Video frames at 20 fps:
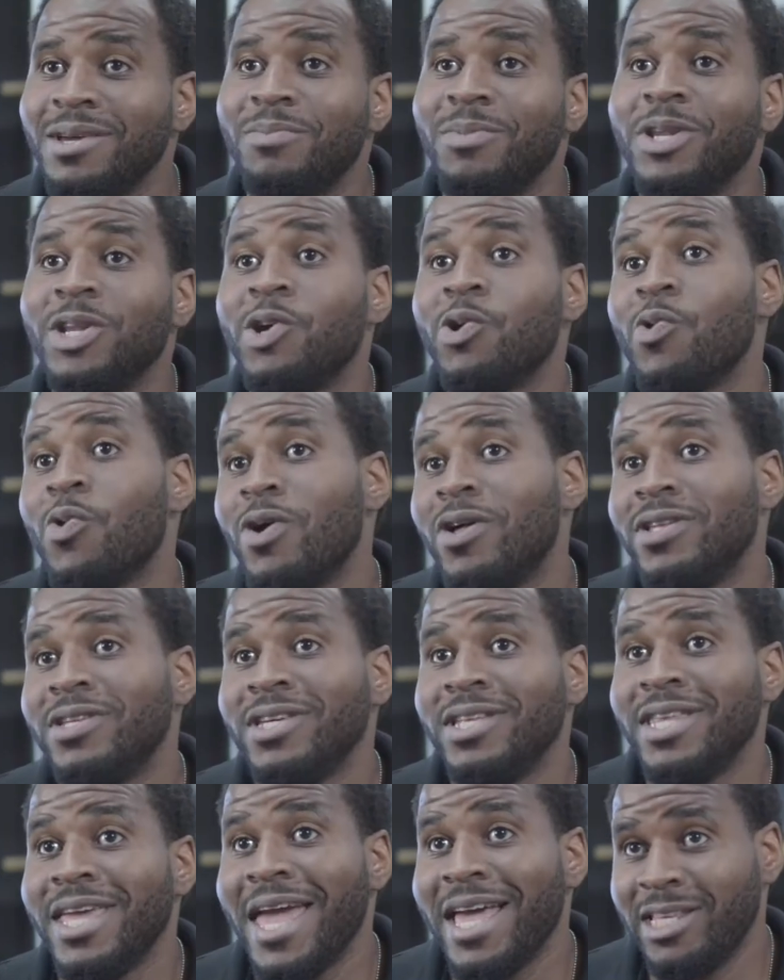but the
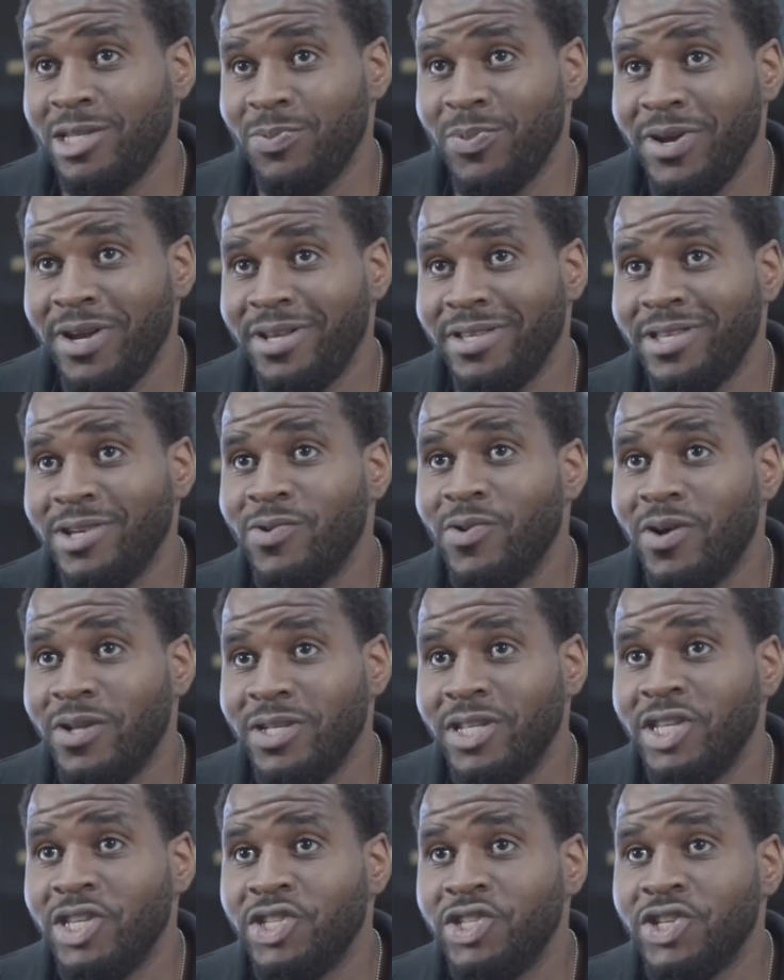quality of the experience, the
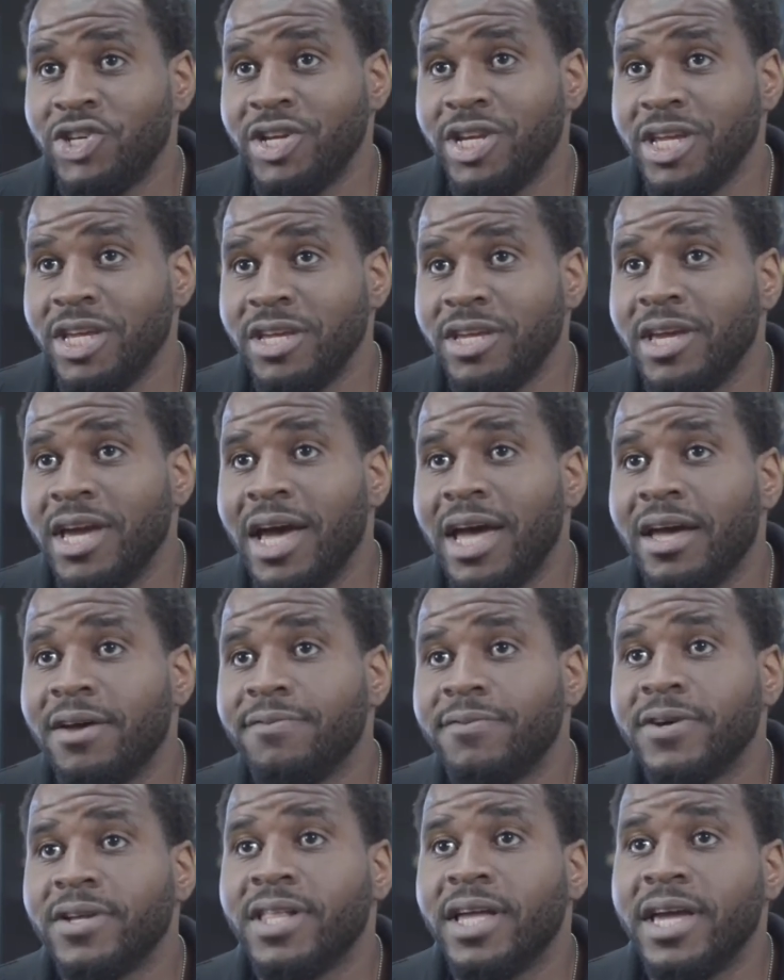quality of the journey
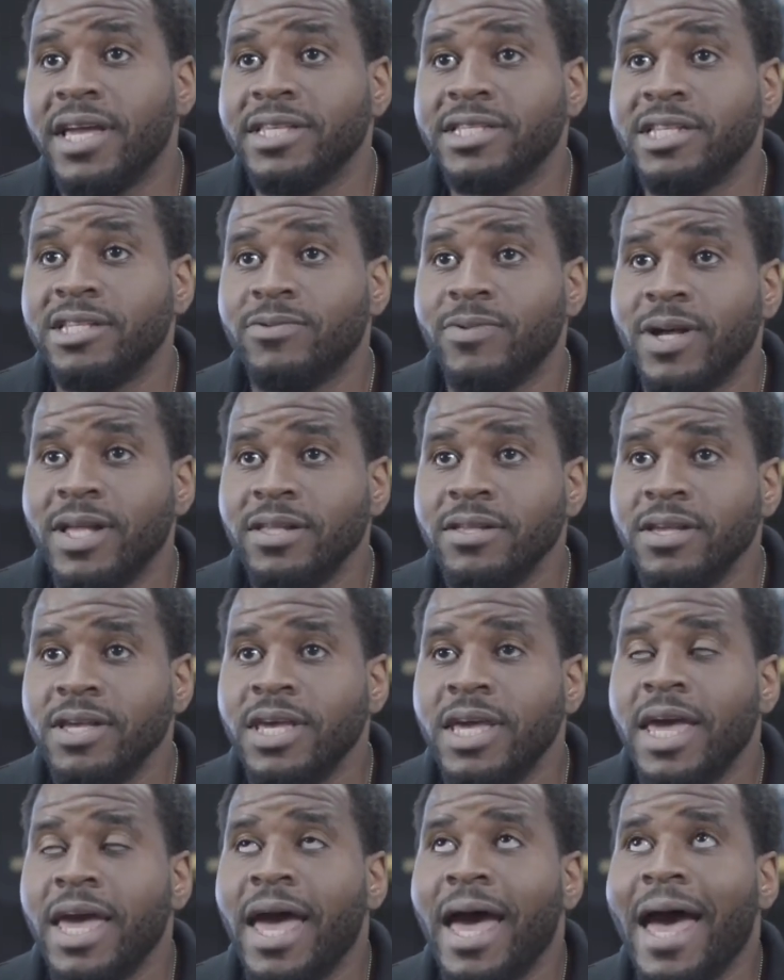for clients as well.
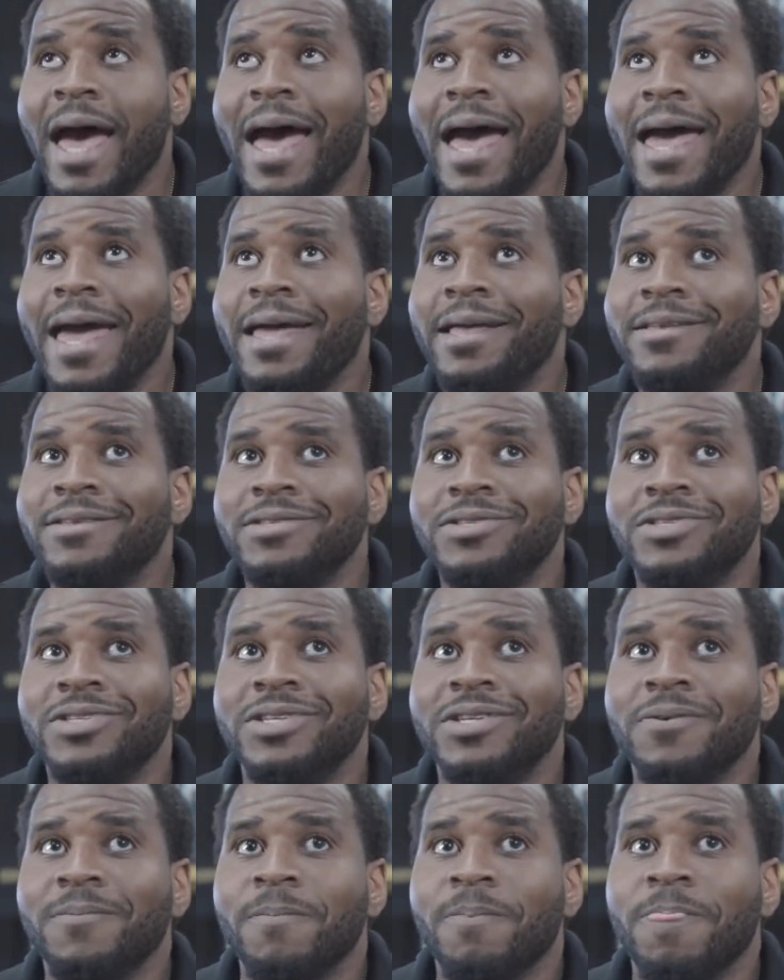And
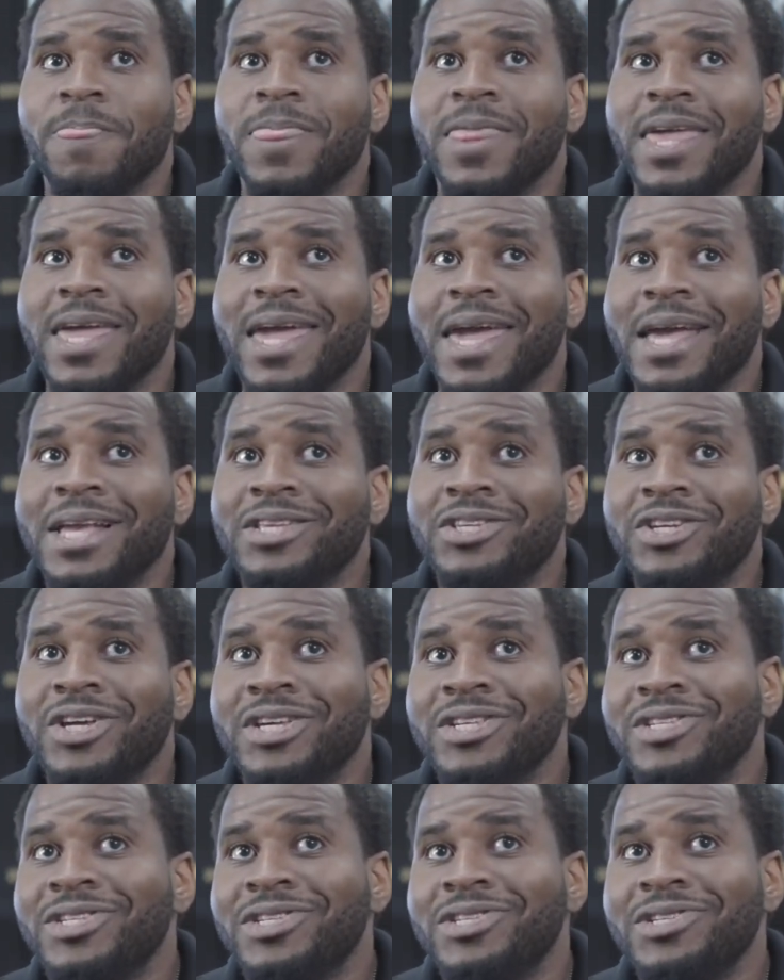it
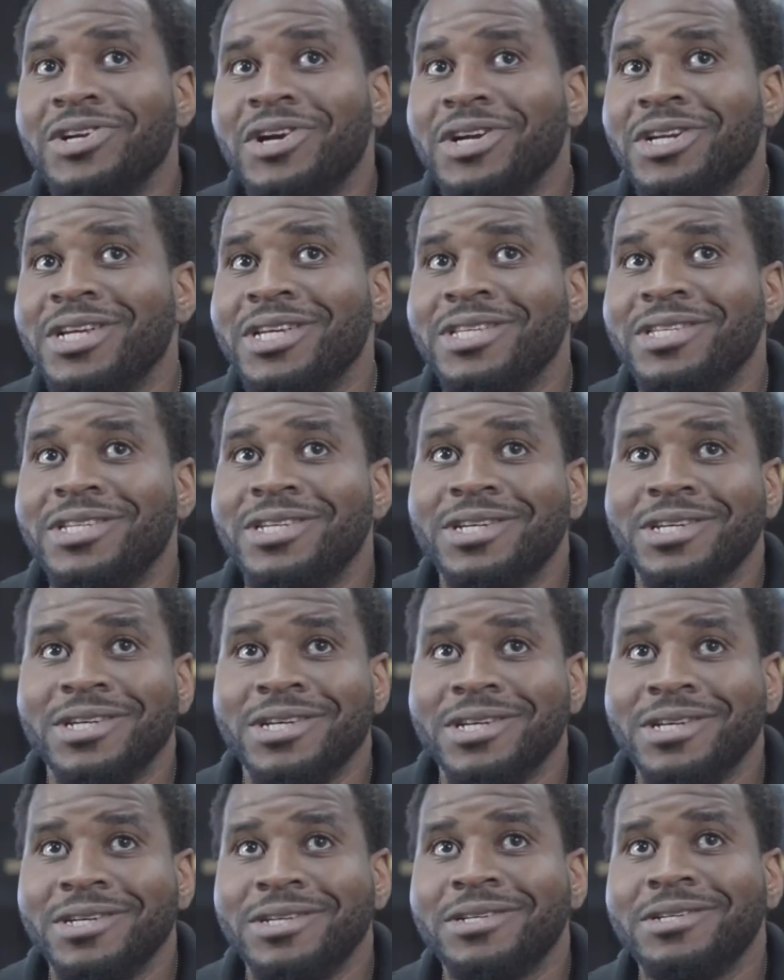just started
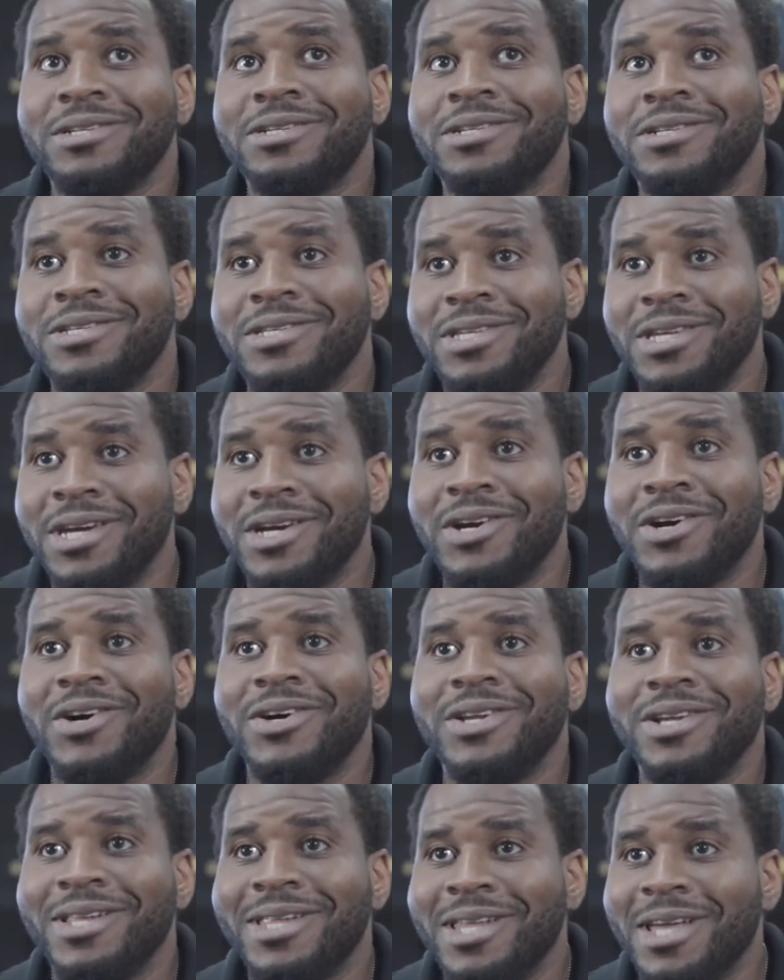to take
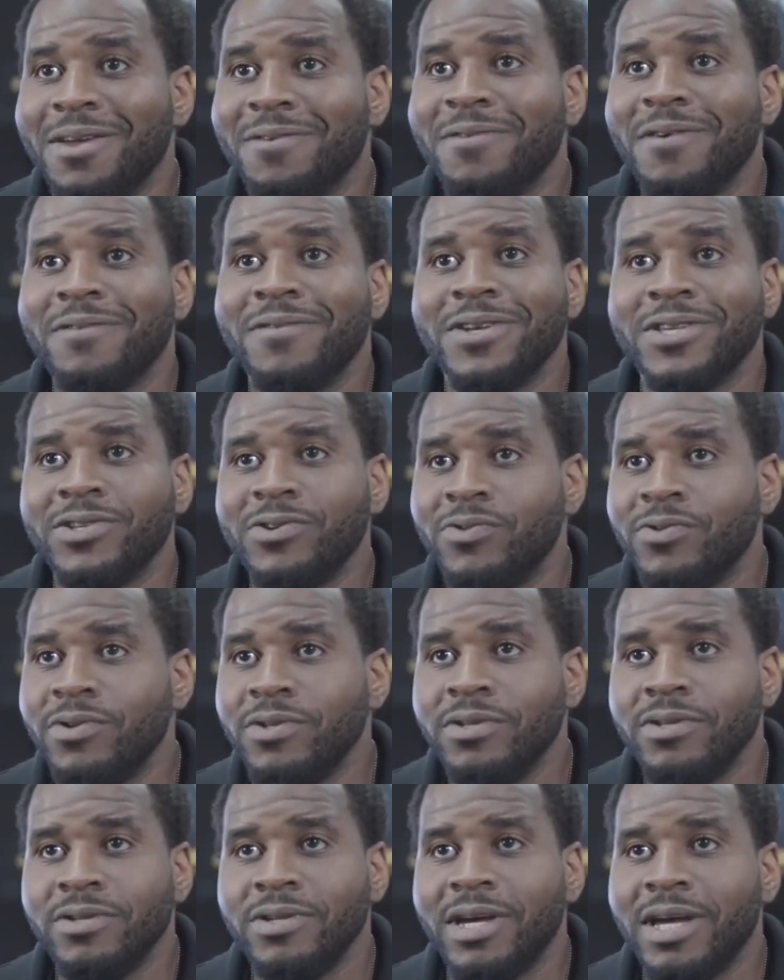on a life of its
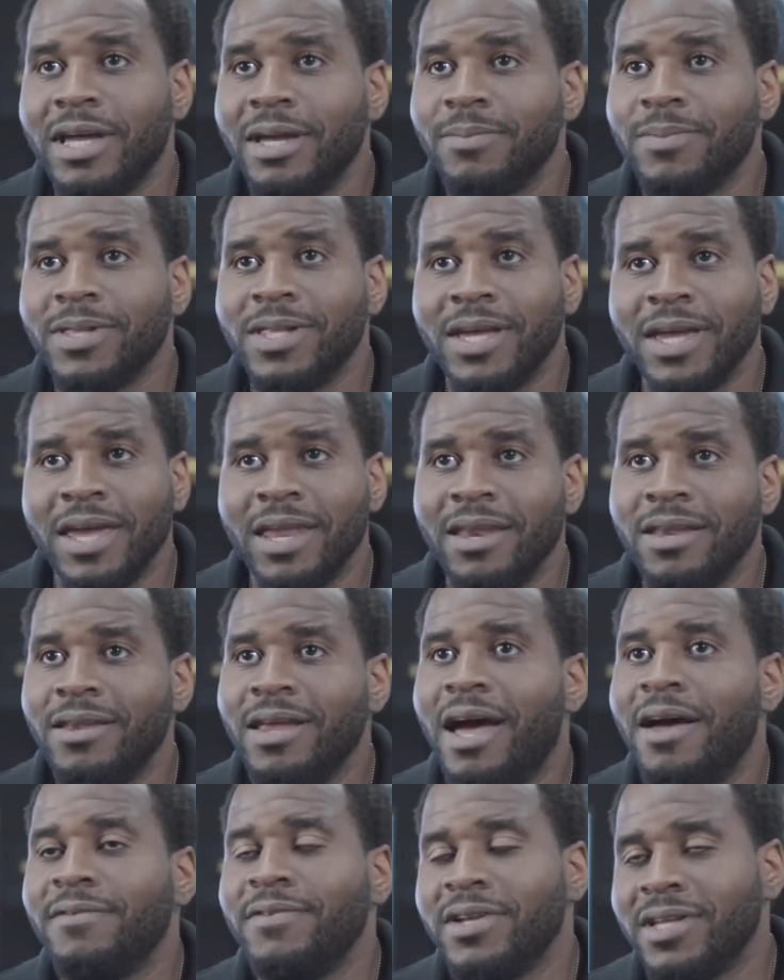own. Client
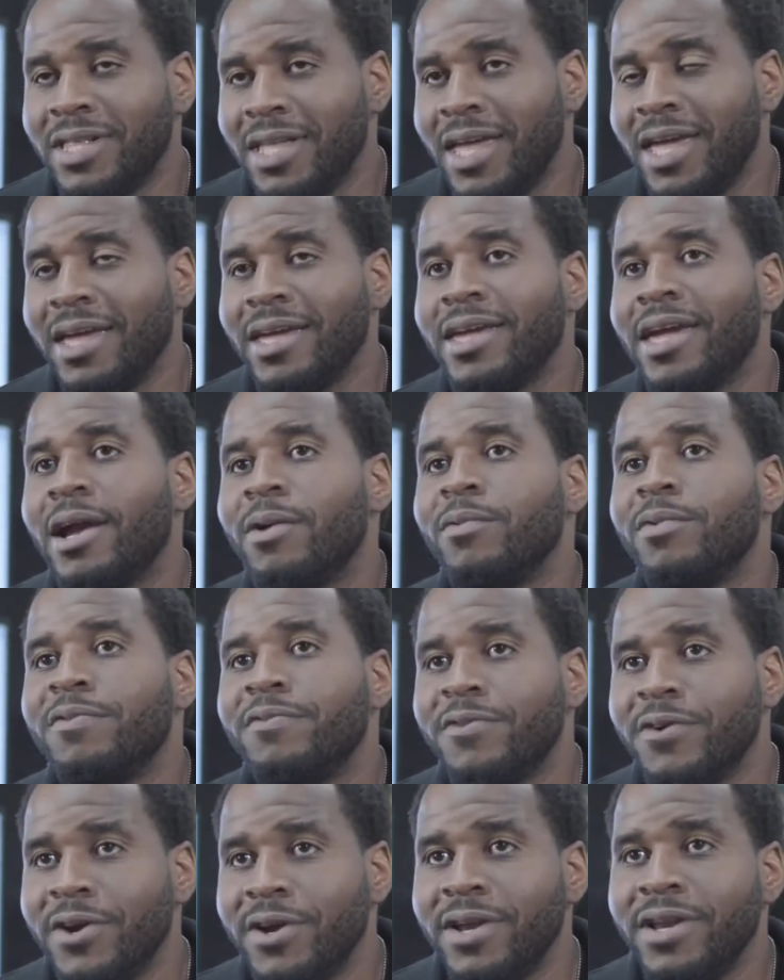after client kept
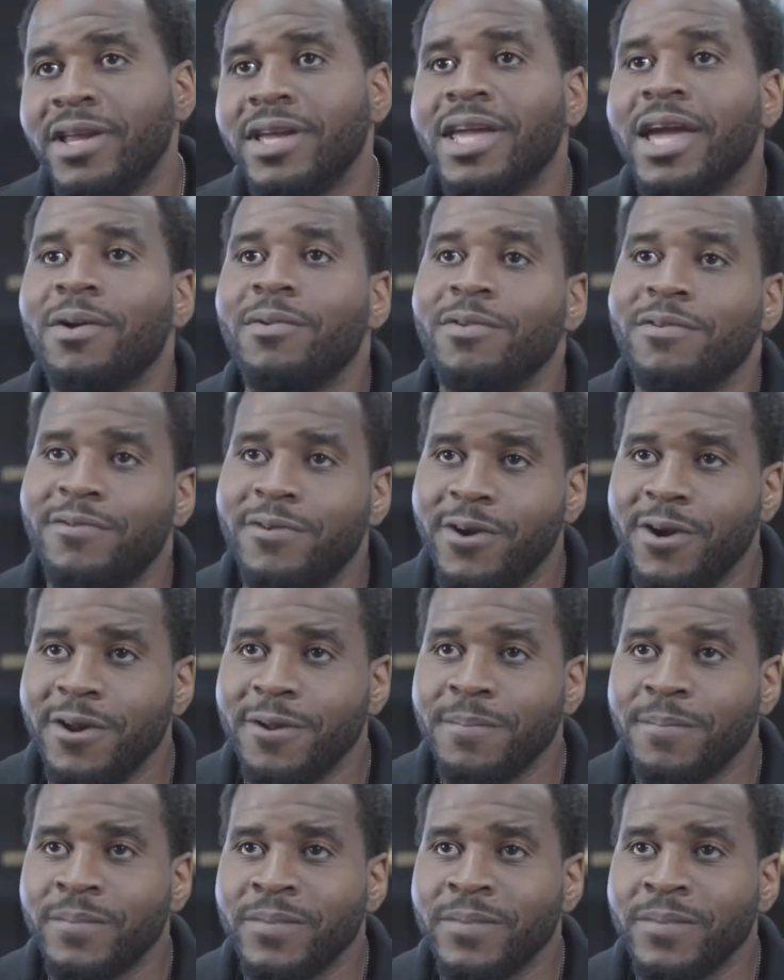referring and kept referring.